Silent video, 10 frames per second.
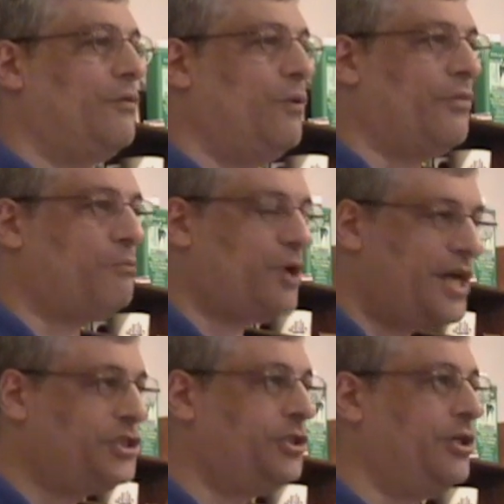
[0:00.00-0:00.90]
with
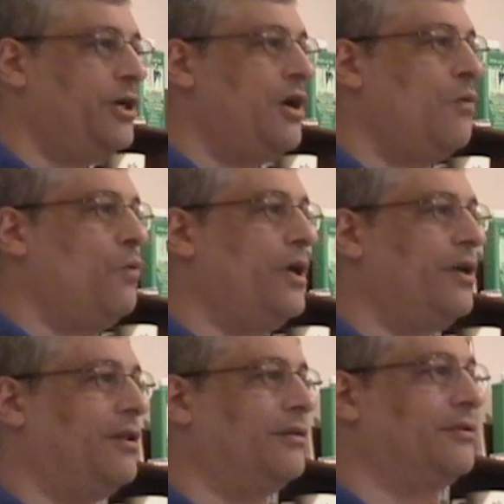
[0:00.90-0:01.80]
pressure
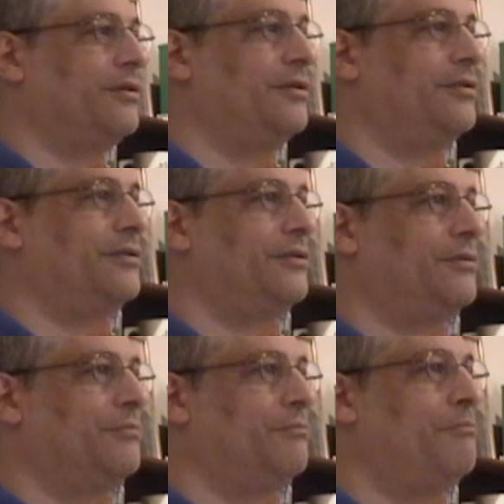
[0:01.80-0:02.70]
will
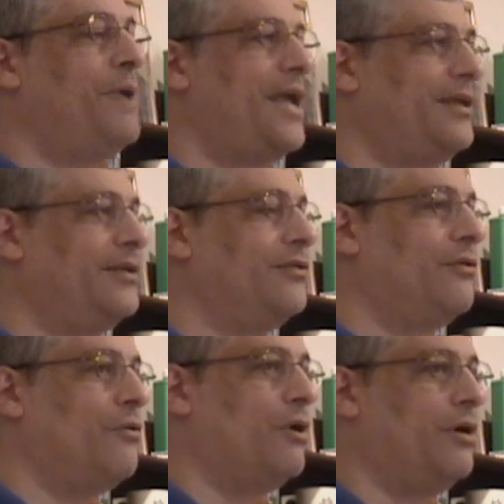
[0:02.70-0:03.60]
bend
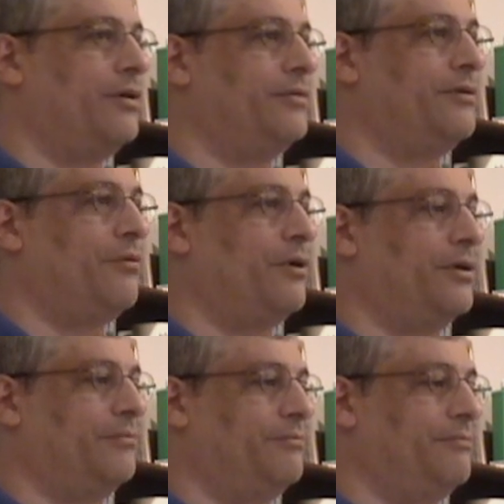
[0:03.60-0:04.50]
or
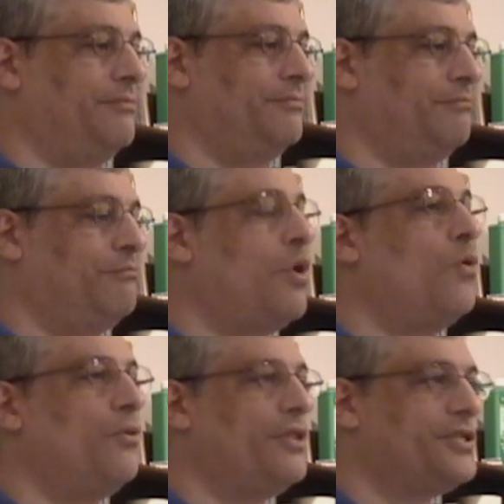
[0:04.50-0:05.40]

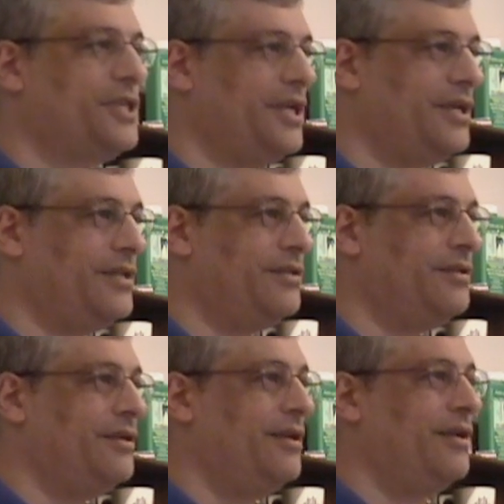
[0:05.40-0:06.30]
bow the
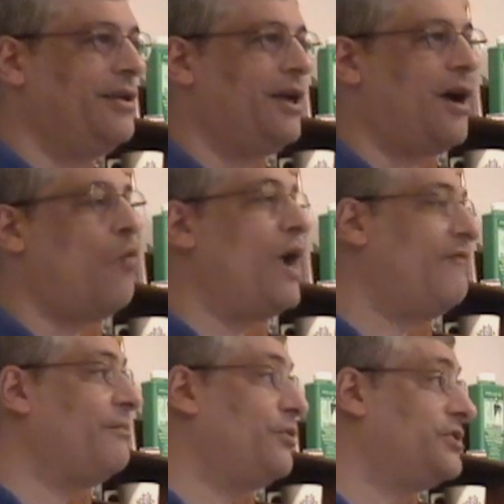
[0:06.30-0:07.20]
skin away
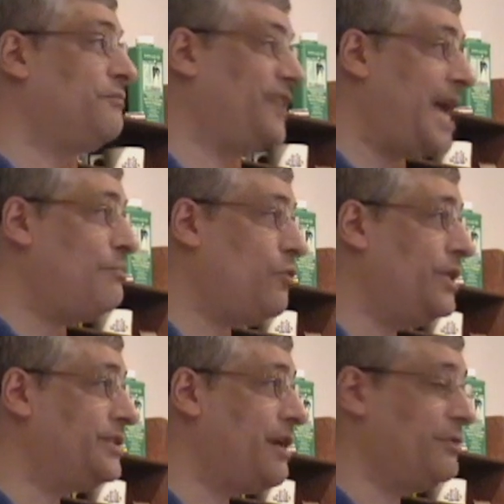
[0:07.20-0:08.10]
from those flat
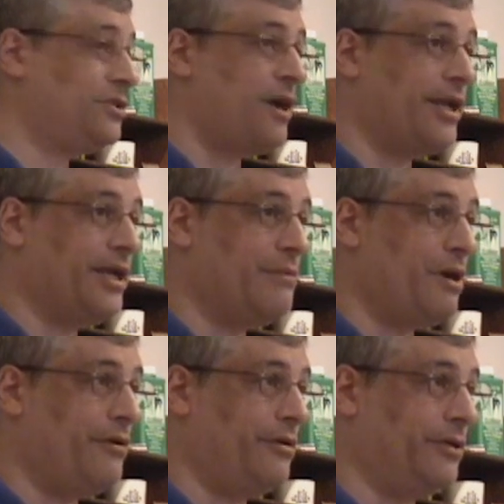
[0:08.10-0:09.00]
points I was talking
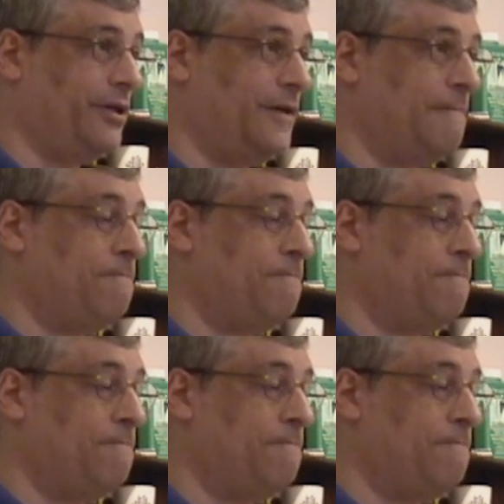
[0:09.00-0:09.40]
about earlier.